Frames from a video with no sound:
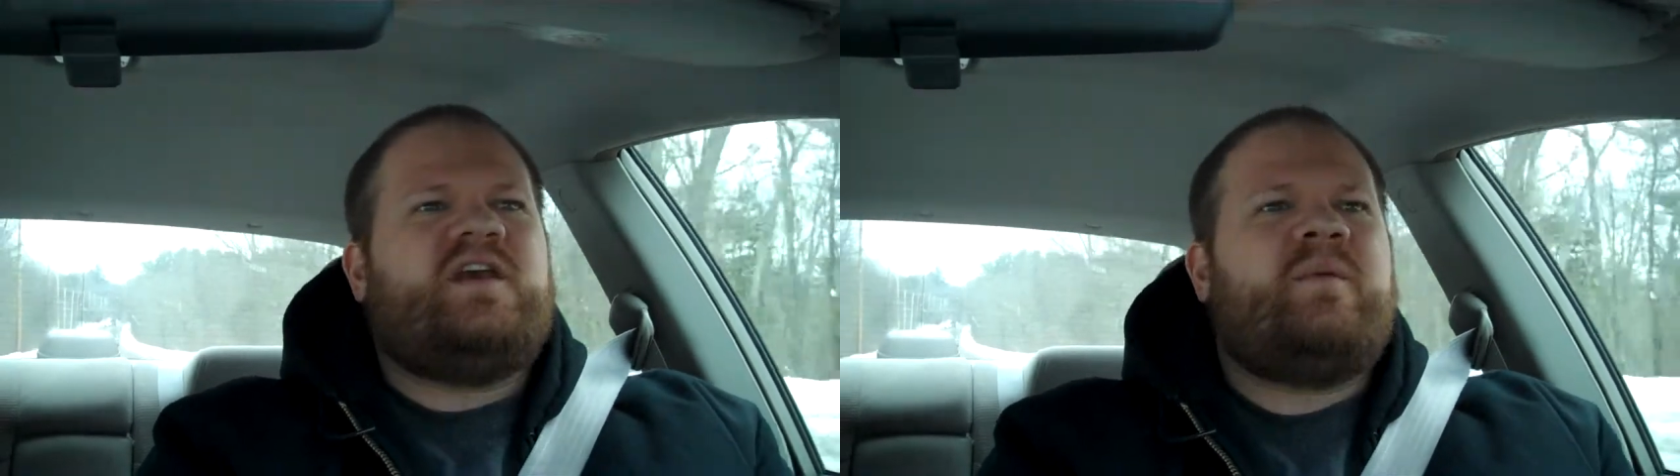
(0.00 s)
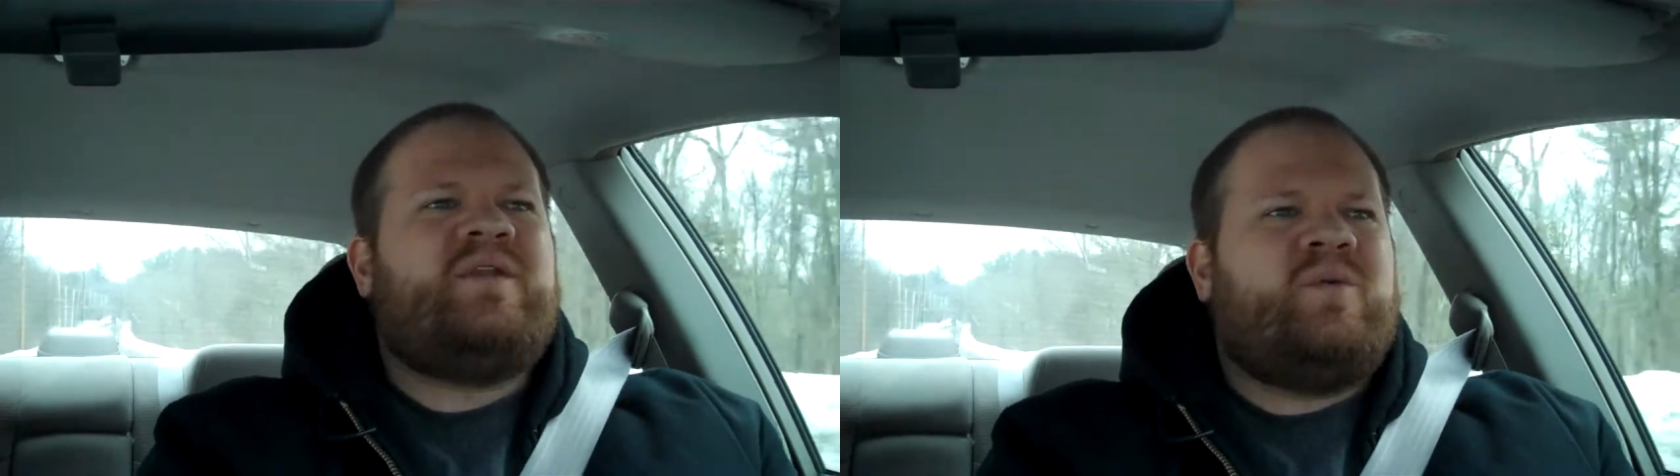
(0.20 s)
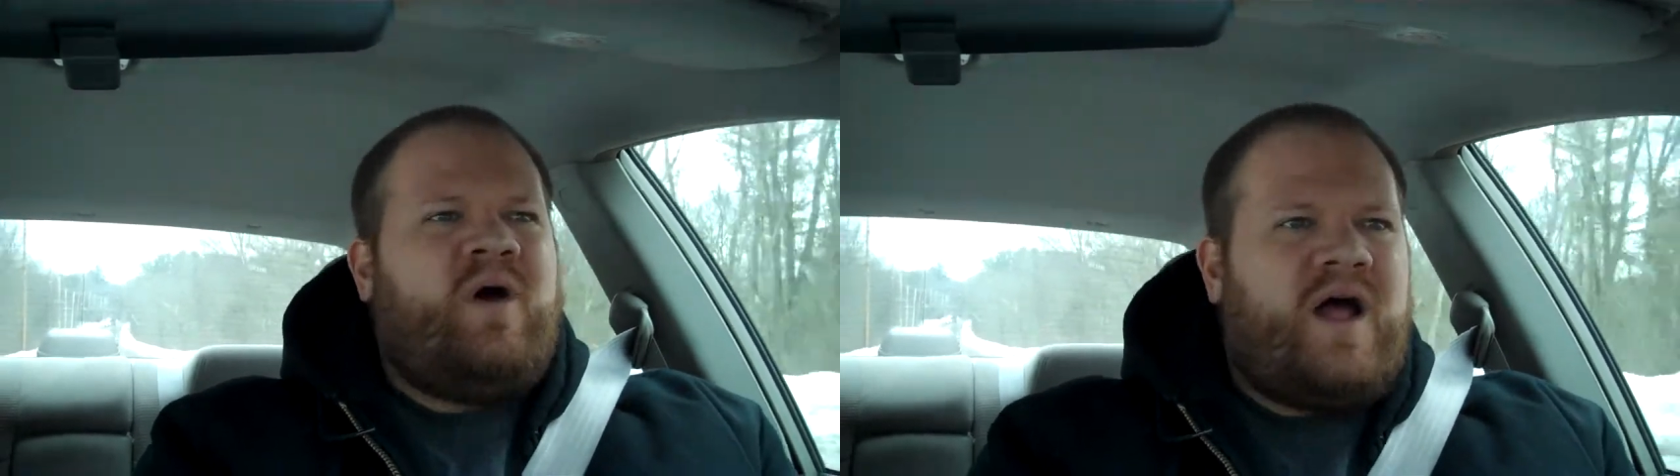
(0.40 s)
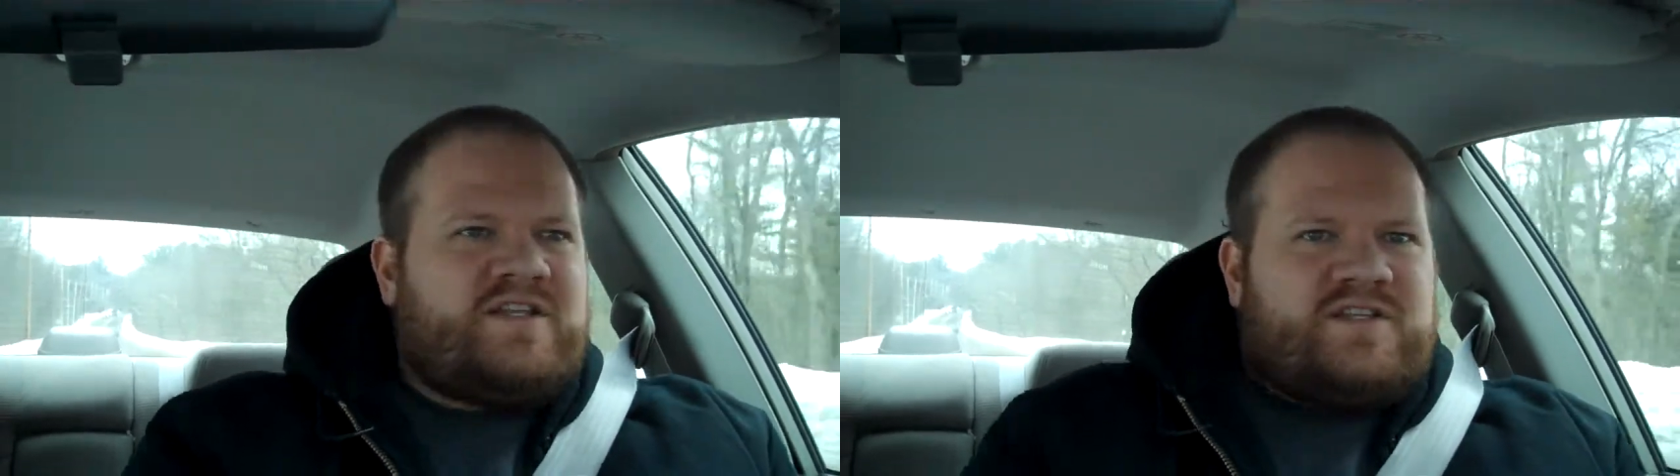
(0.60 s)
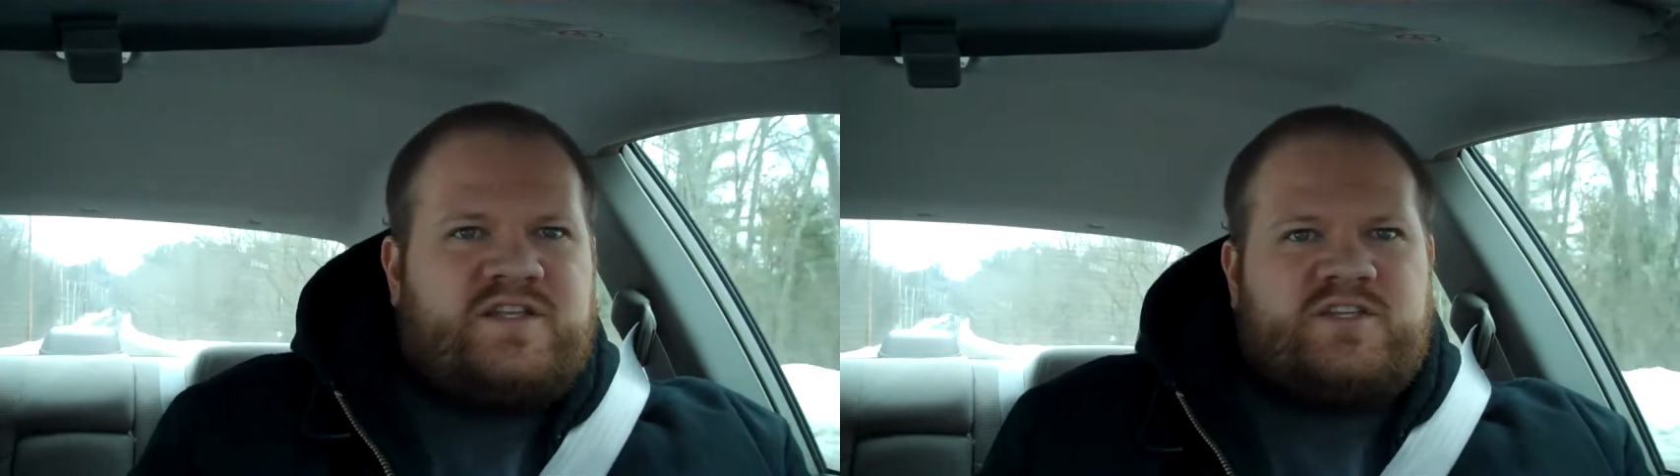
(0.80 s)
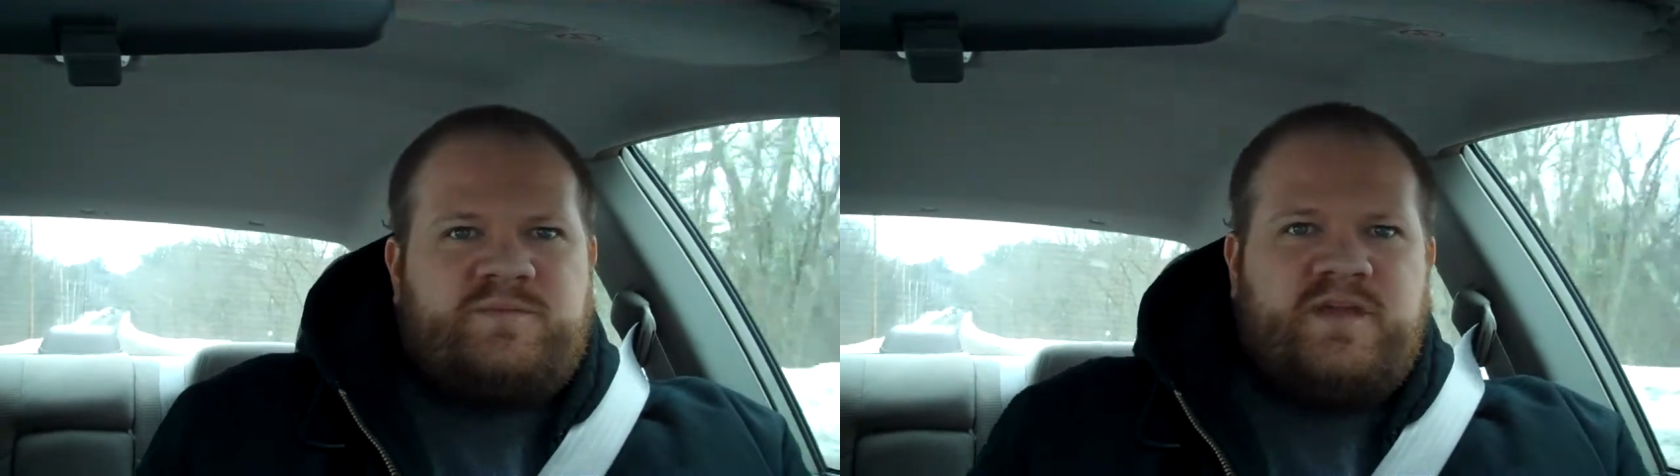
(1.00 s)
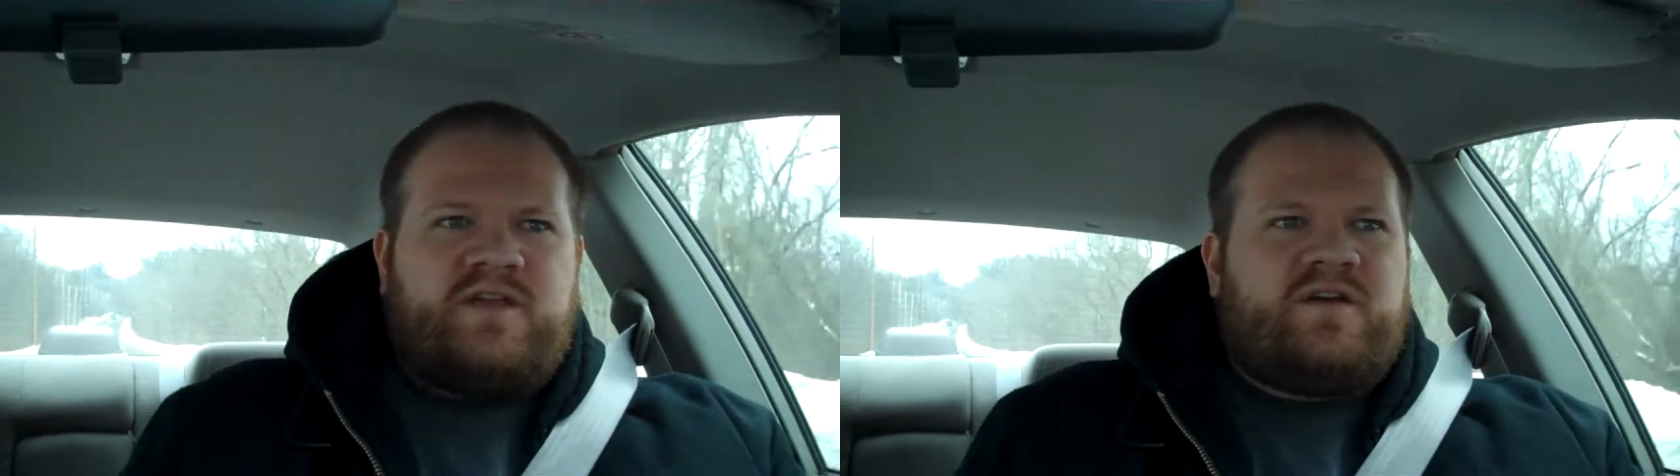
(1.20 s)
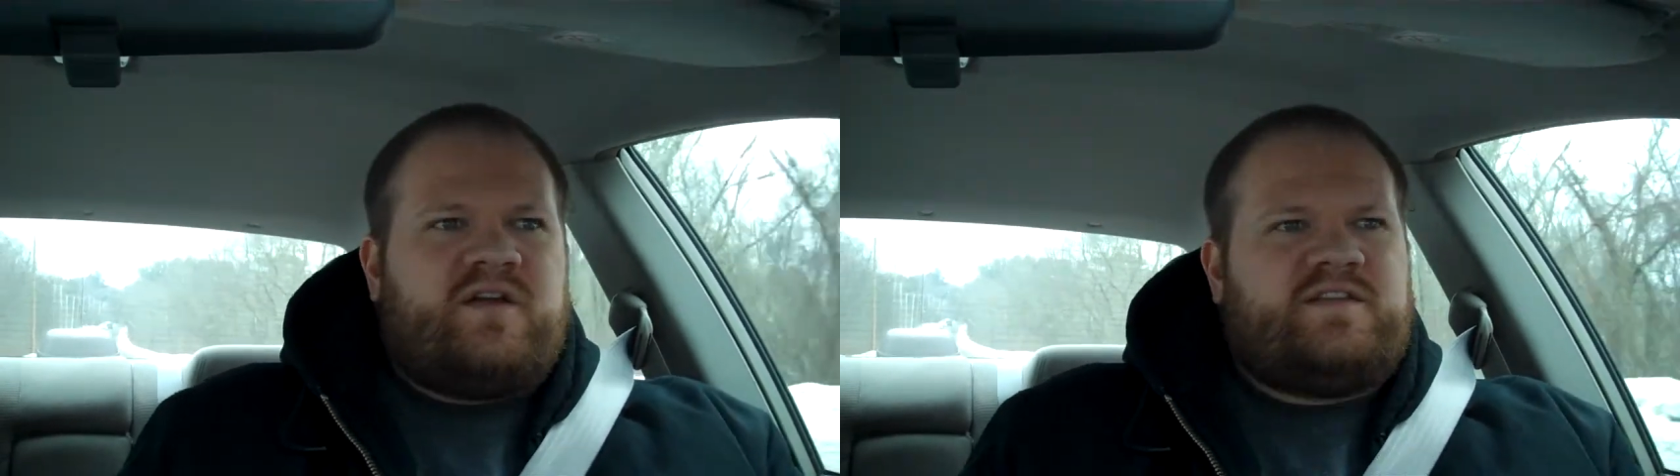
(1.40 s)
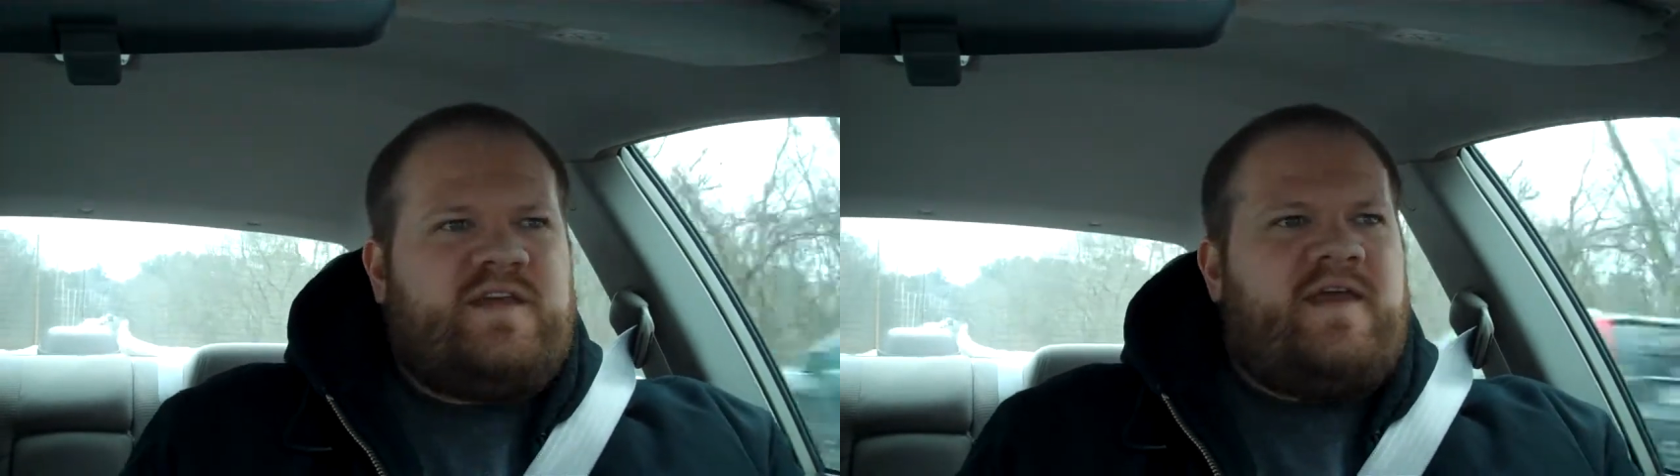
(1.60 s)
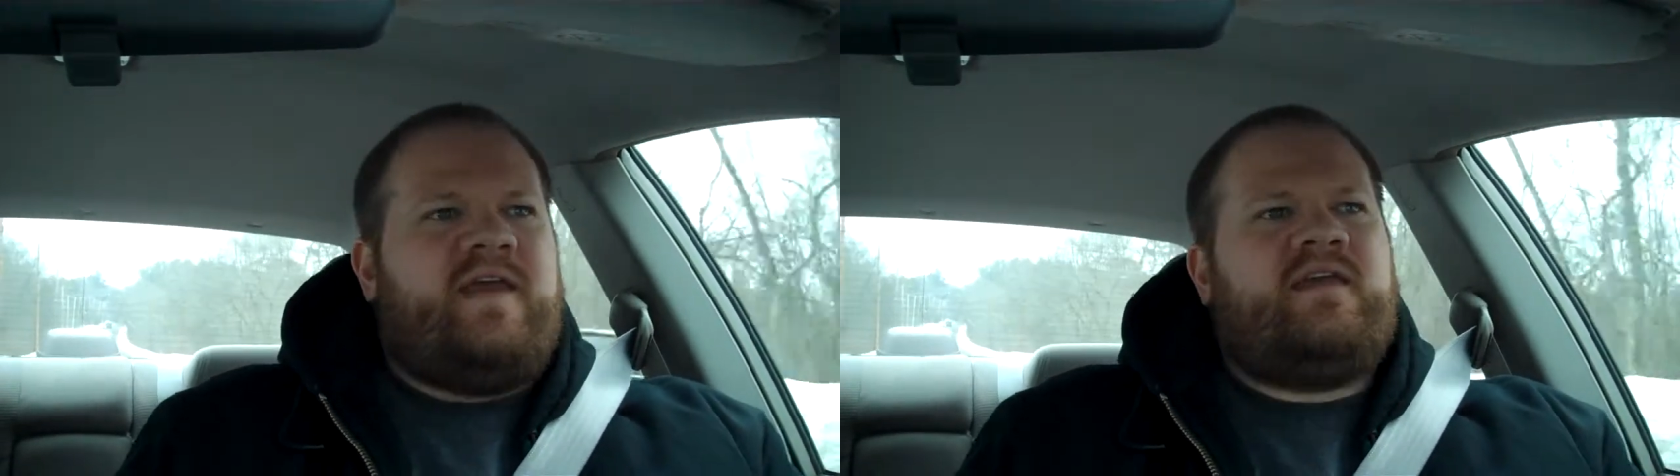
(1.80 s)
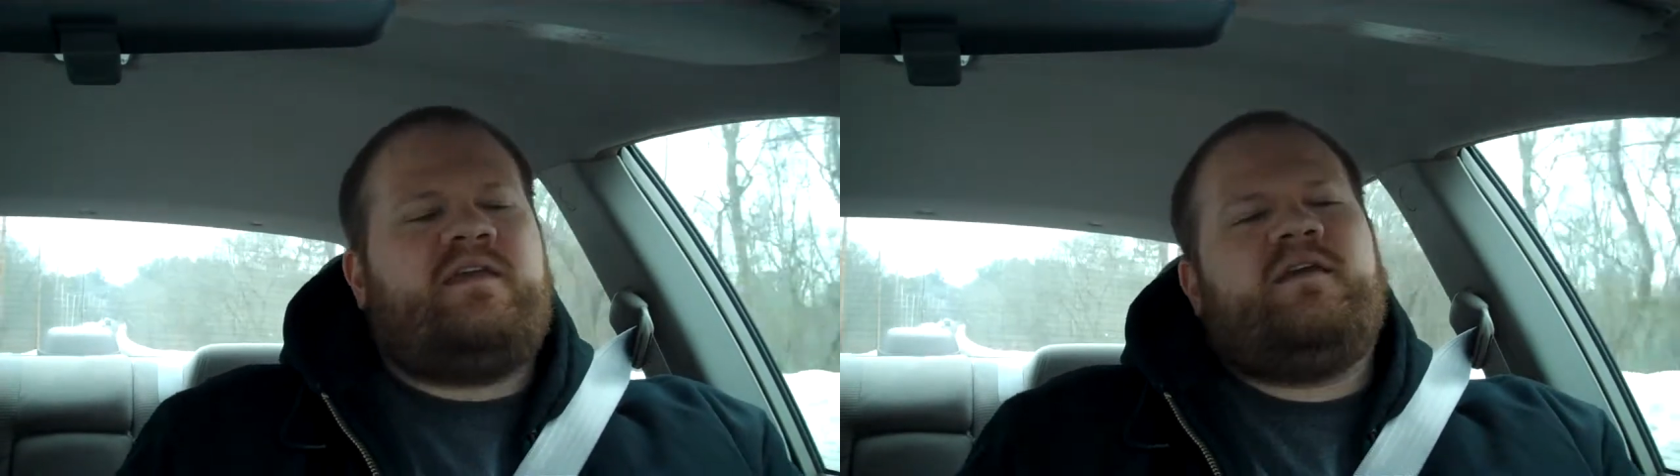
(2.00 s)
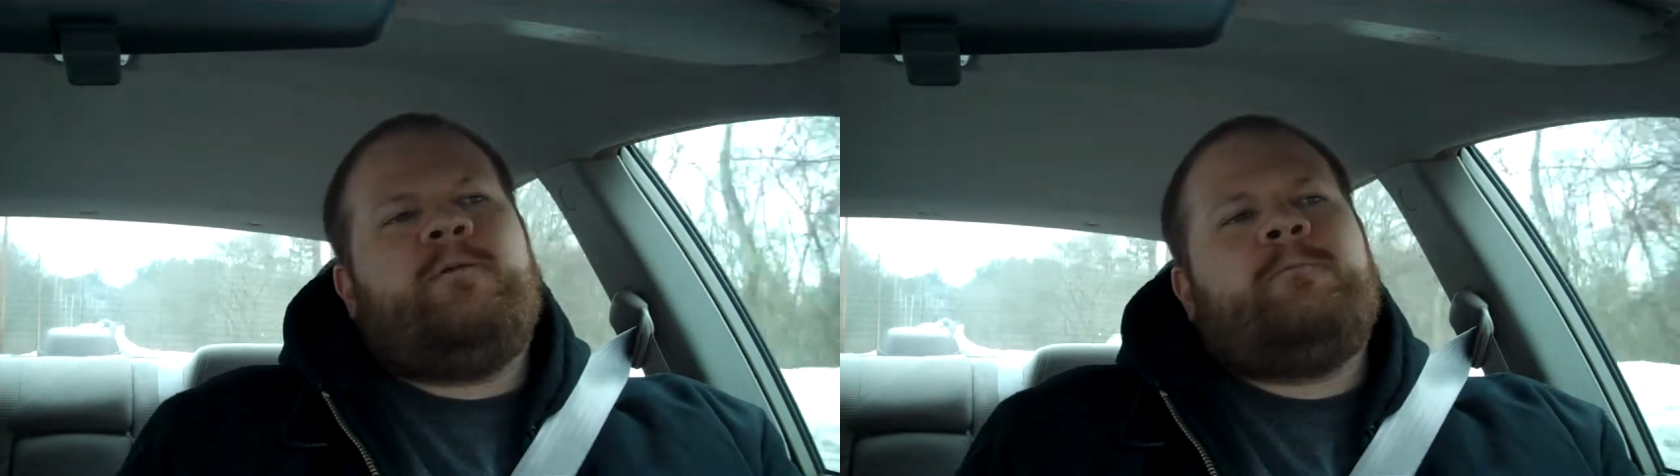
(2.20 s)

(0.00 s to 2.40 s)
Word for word: how many watts can the speaker take.